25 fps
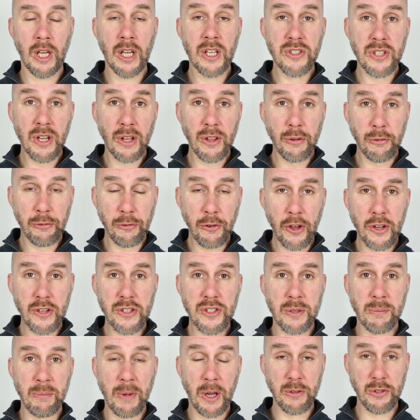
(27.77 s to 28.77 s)
So the
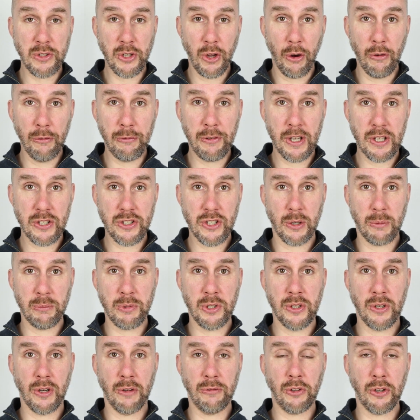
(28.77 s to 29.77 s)
first and most obvious
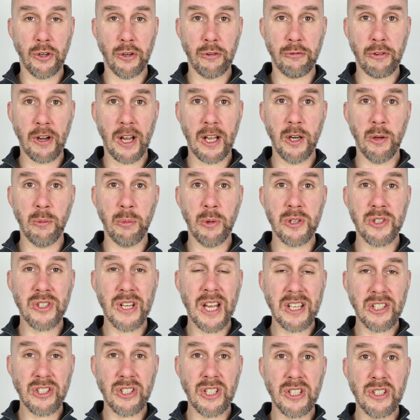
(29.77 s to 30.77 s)
option I've got available is
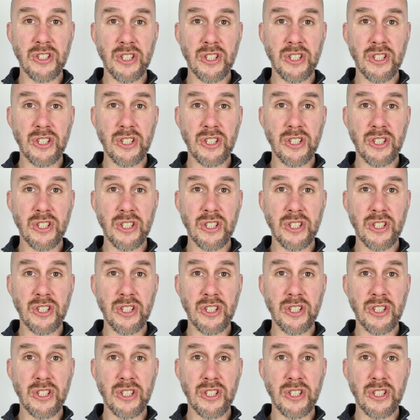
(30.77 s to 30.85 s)
actually